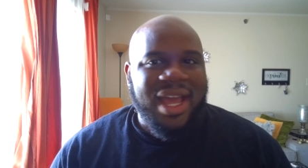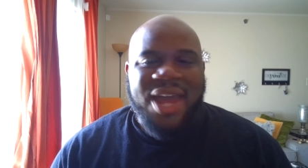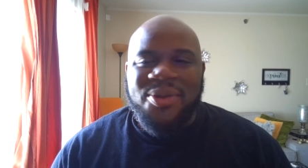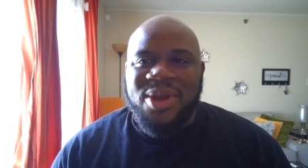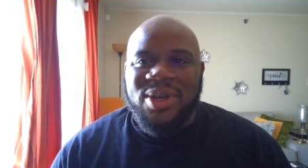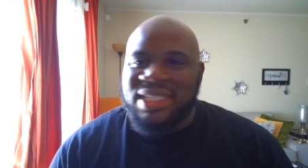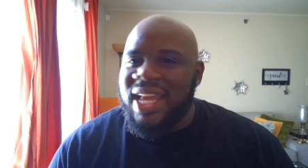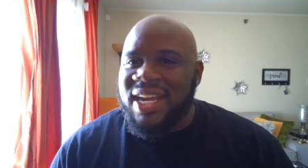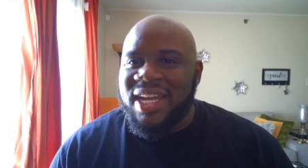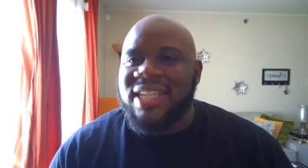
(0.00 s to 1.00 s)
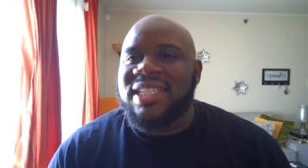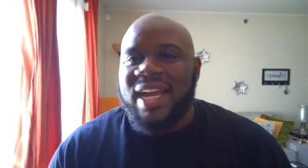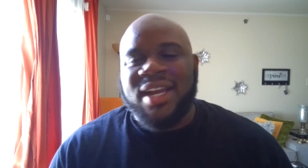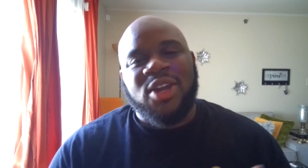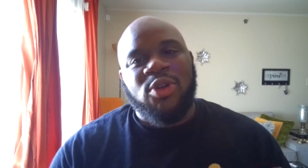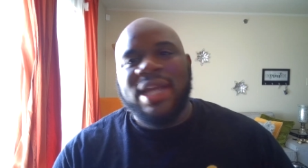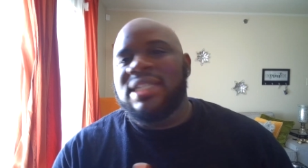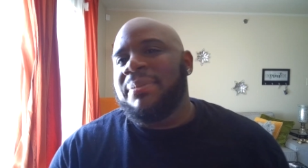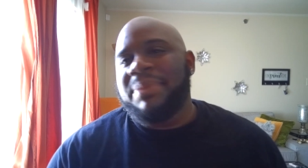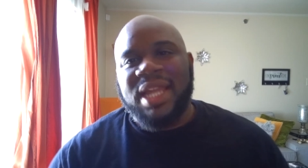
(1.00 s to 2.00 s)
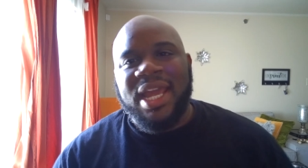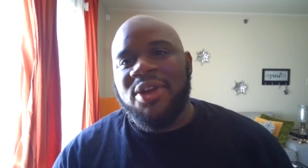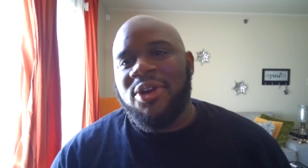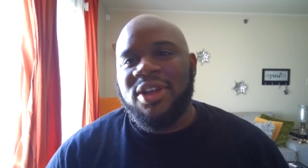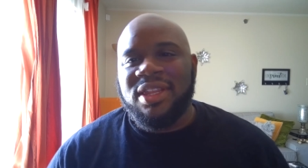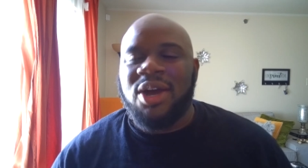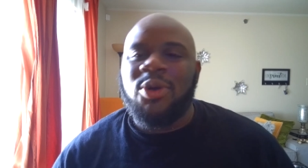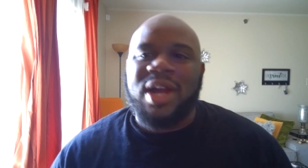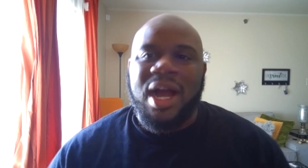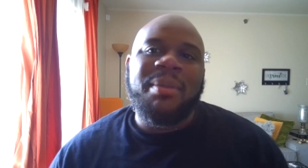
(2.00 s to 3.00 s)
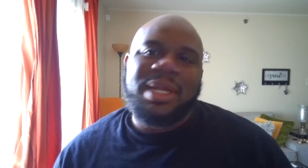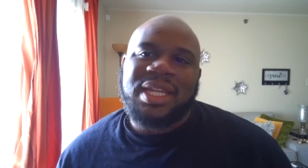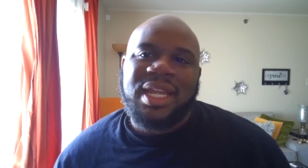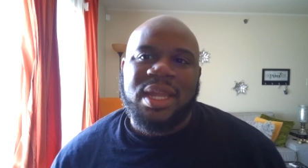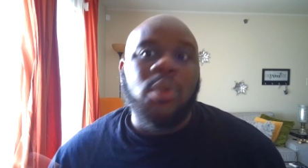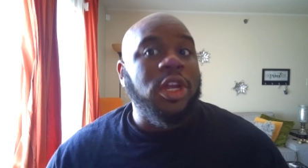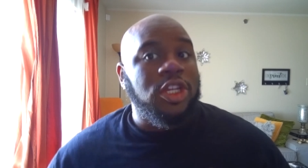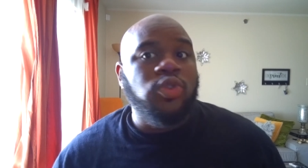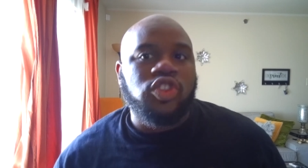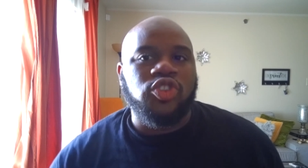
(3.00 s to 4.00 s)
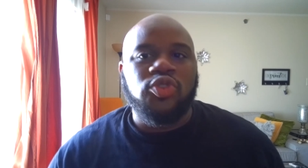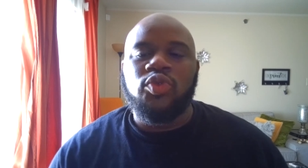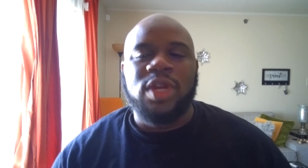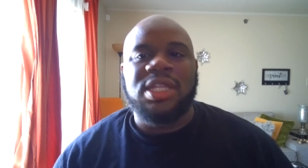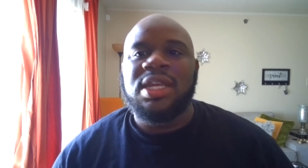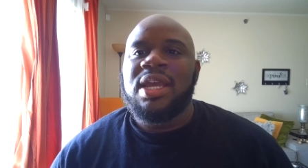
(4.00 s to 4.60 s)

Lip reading: I don't know, it's like a crazy play on the Okama thing that we're used to with,